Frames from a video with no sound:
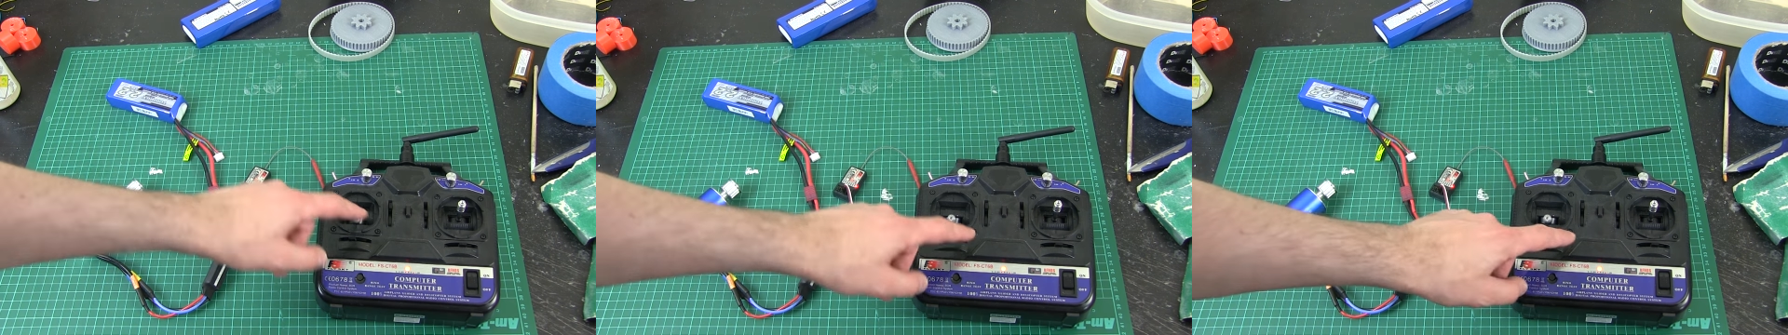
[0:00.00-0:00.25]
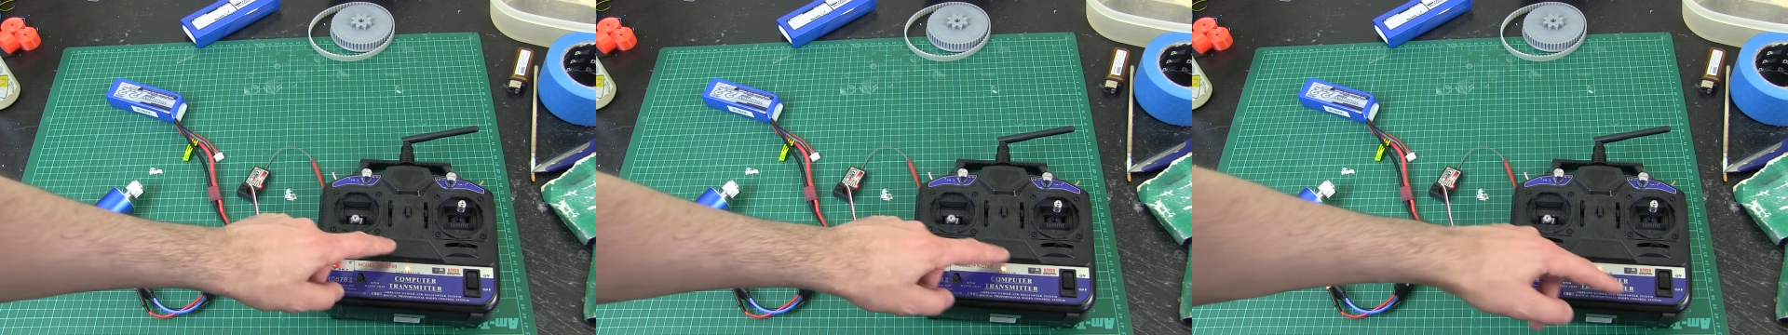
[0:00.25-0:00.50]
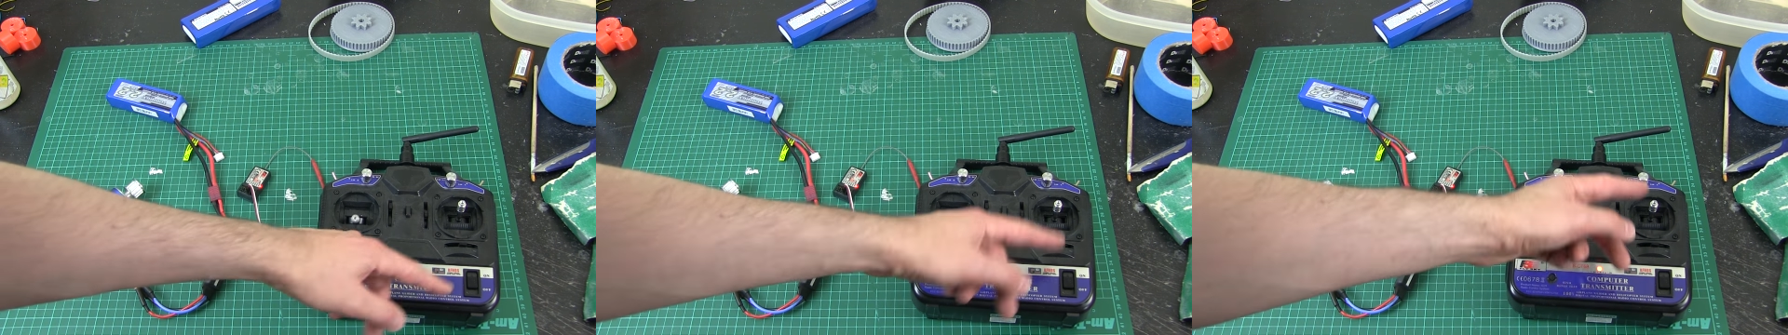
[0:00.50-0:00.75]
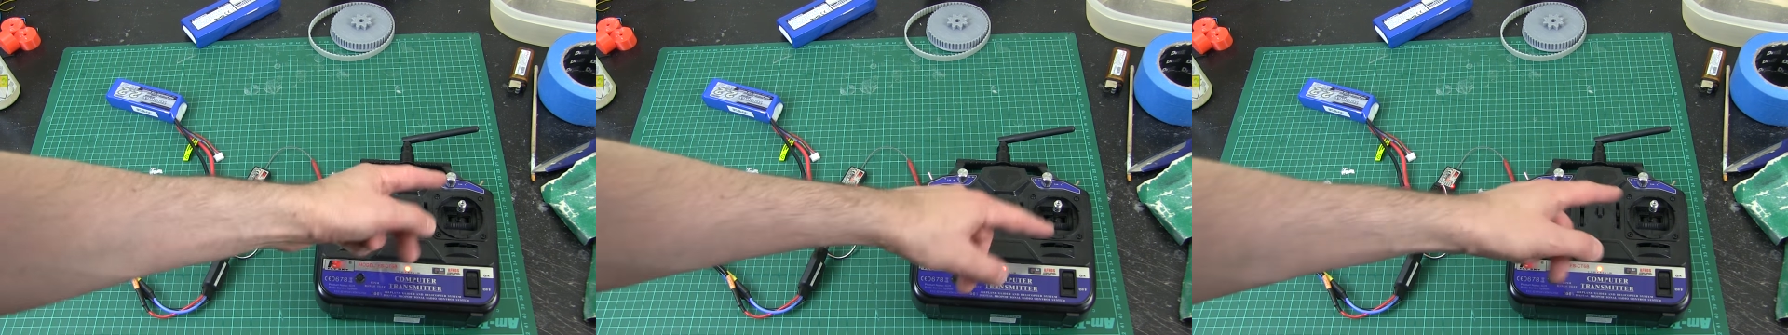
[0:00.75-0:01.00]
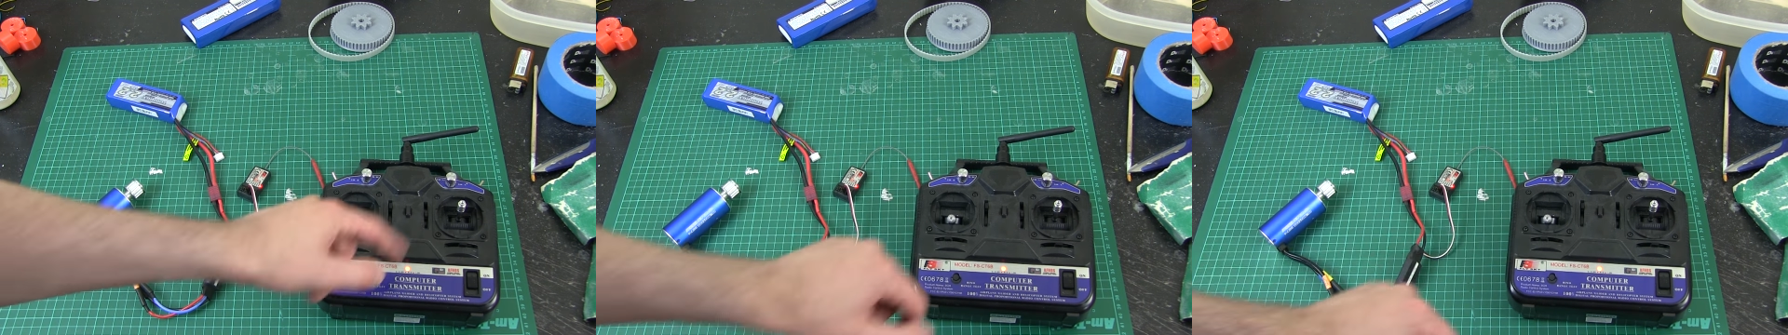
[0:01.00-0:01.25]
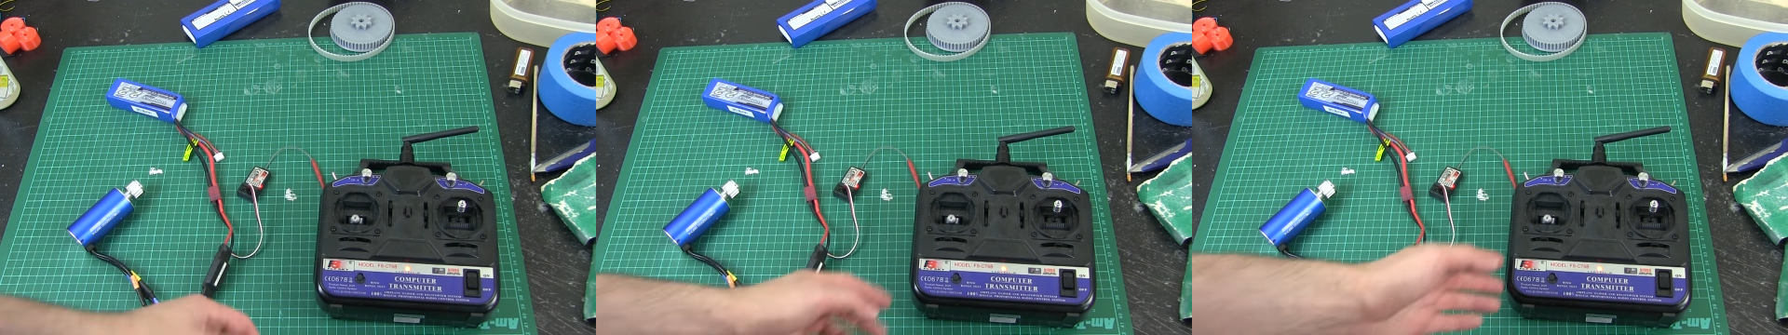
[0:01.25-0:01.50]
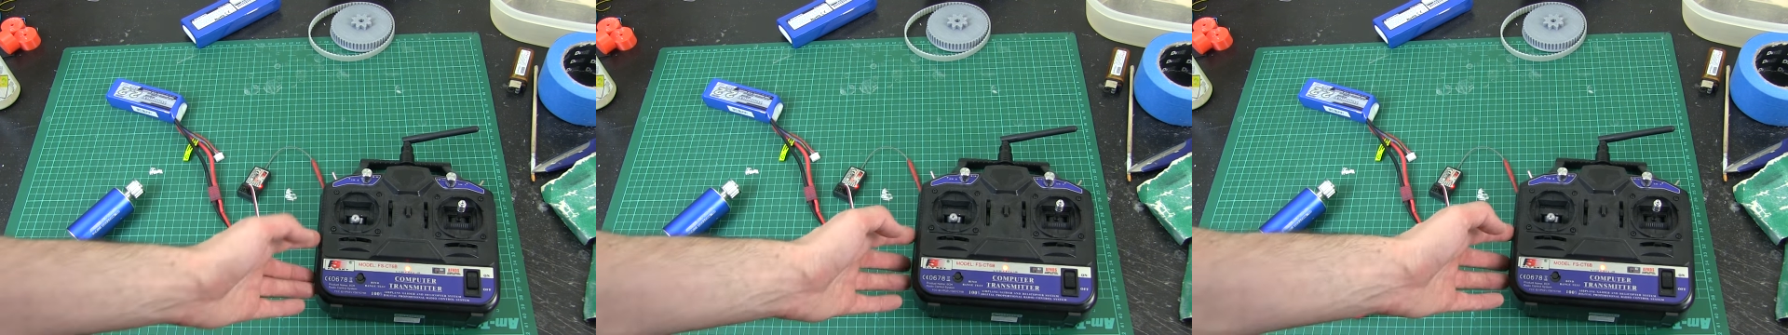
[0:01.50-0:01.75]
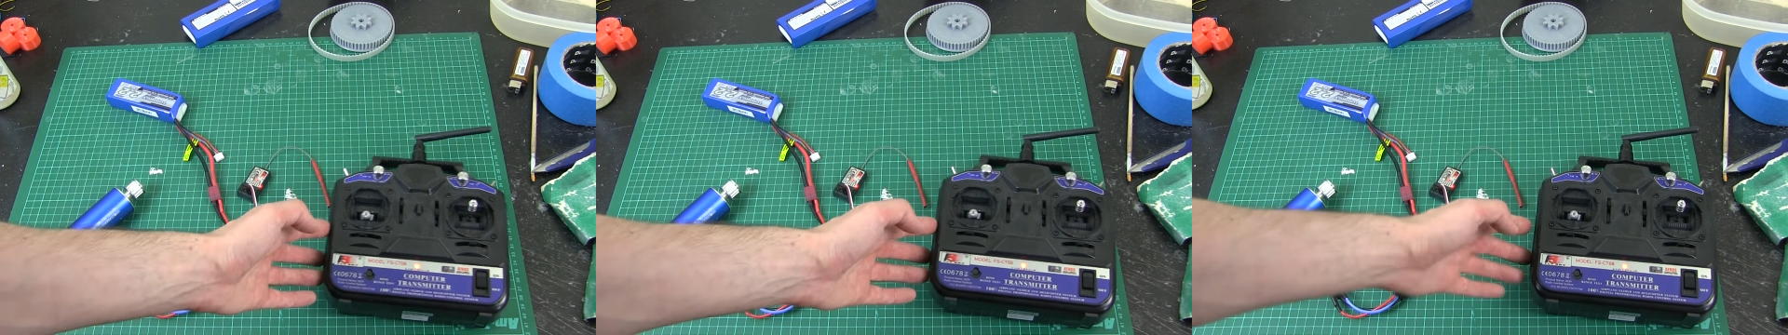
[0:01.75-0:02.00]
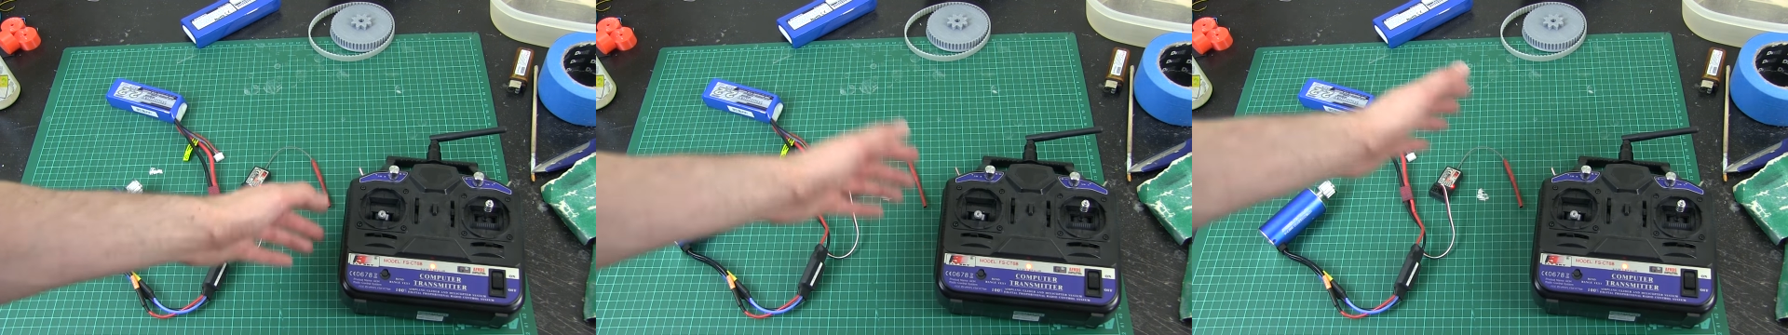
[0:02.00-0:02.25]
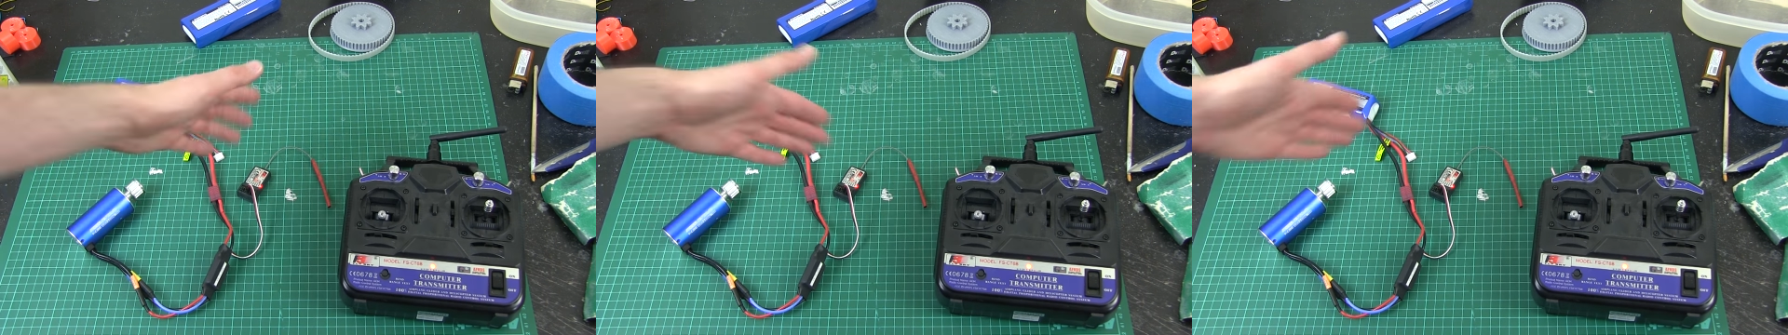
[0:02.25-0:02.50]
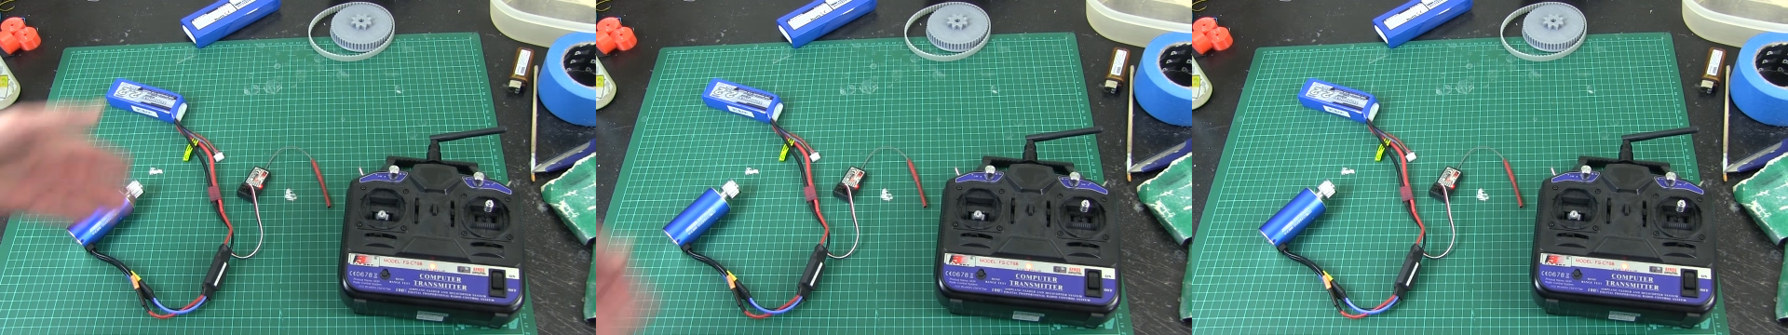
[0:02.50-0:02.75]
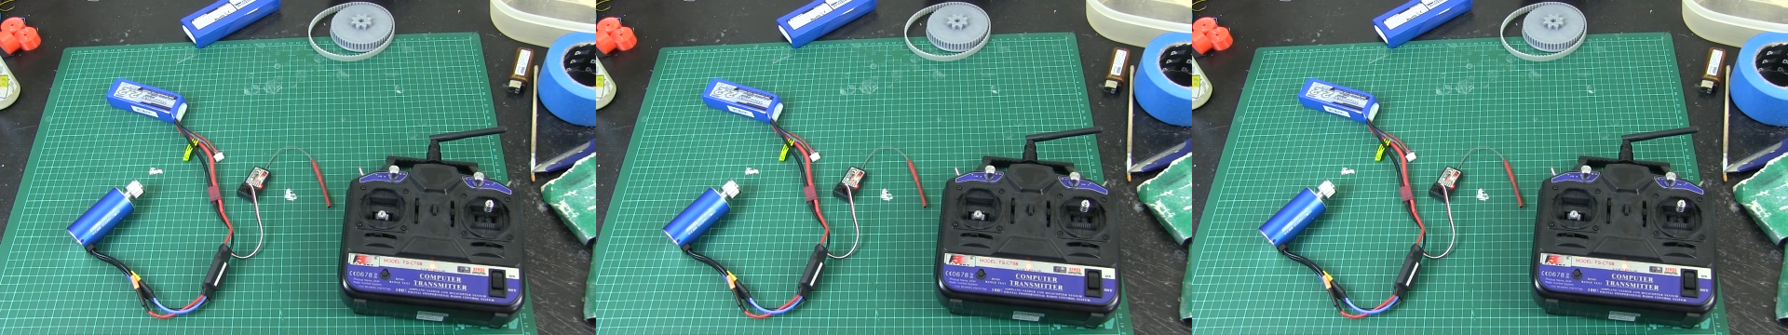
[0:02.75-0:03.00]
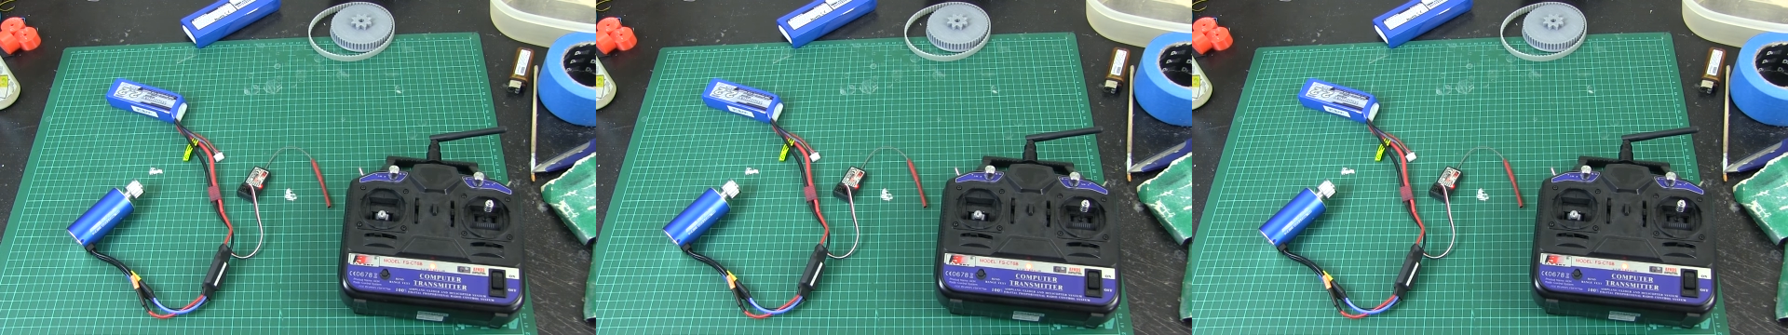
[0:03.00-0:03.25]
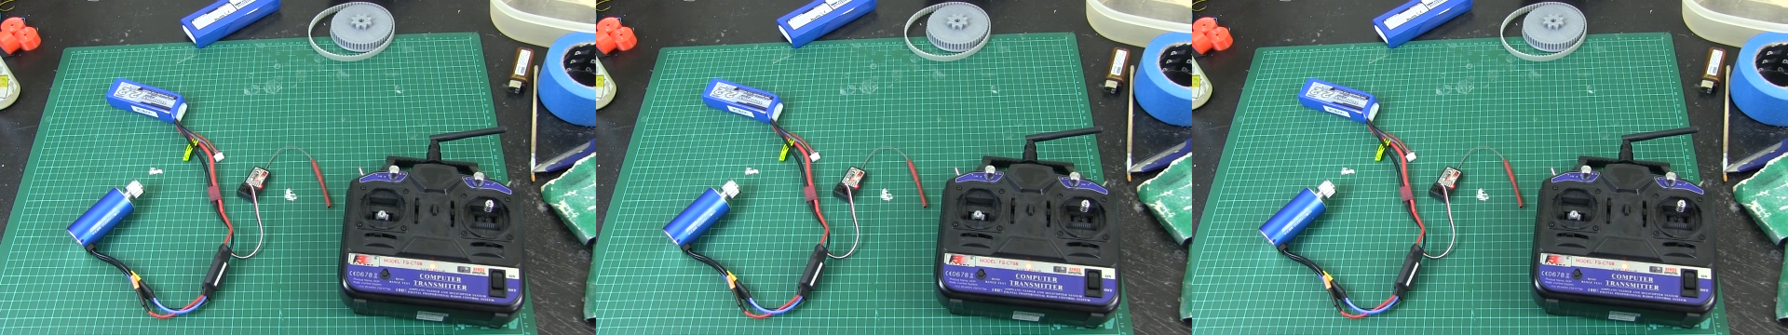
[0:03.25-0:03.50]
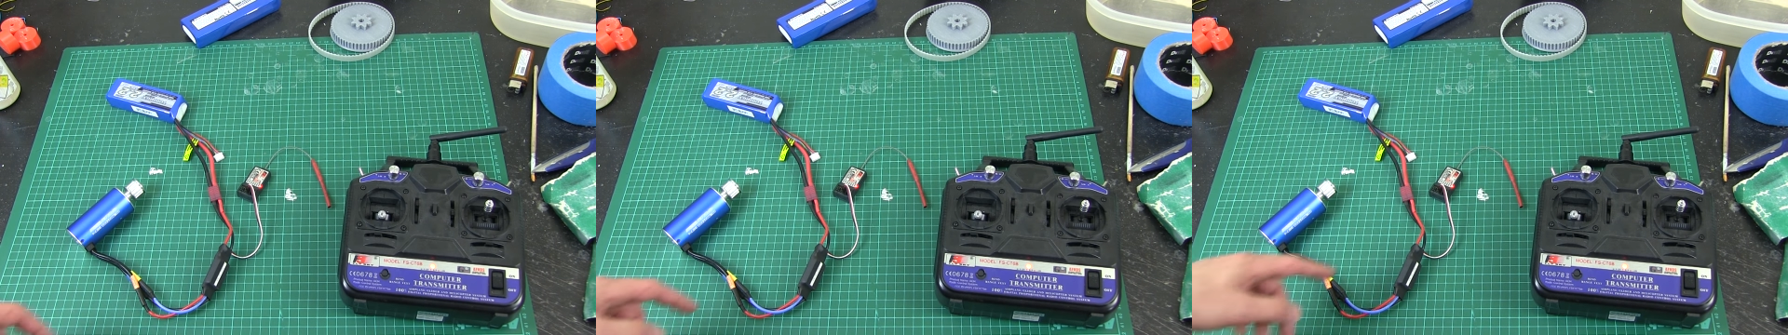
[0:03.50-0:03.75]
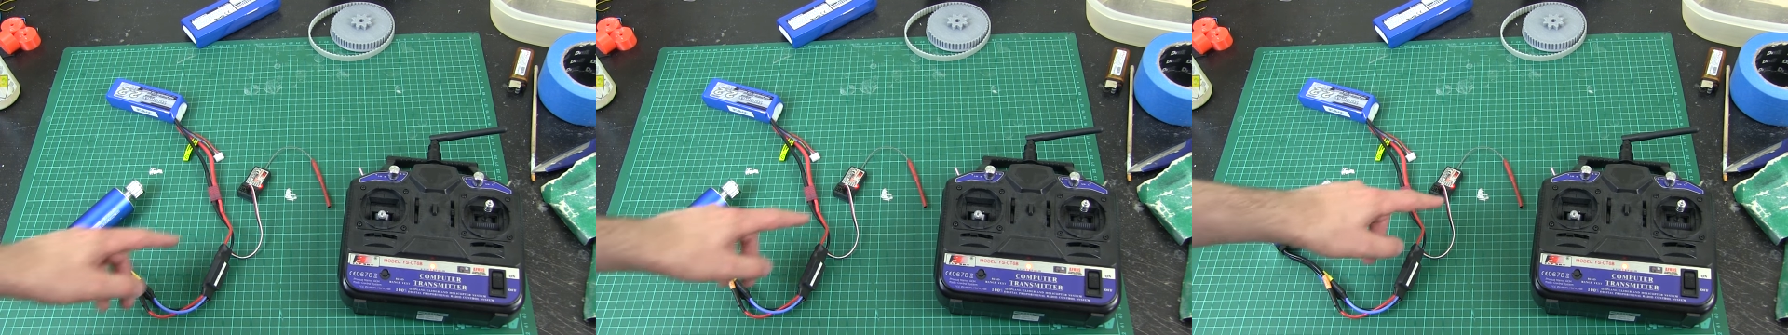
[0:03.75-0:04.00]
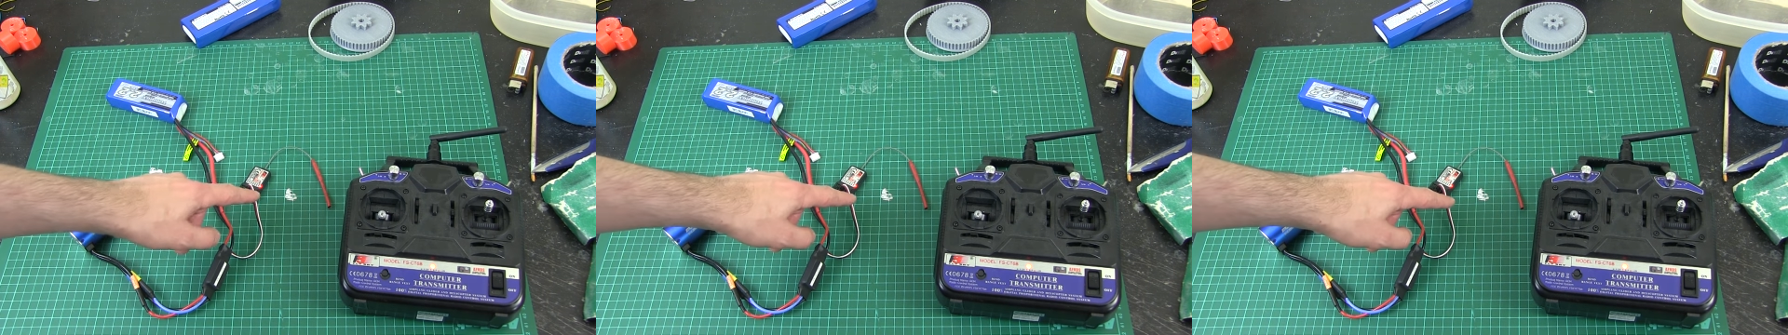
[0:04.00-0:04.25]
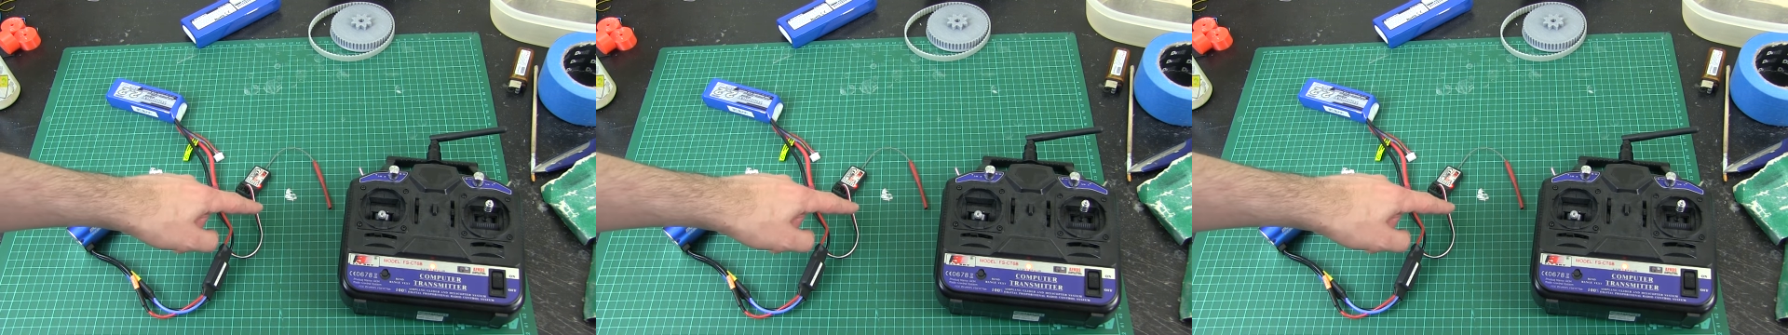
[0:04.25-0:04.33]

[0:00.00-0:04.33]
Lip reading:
(no speaker visible)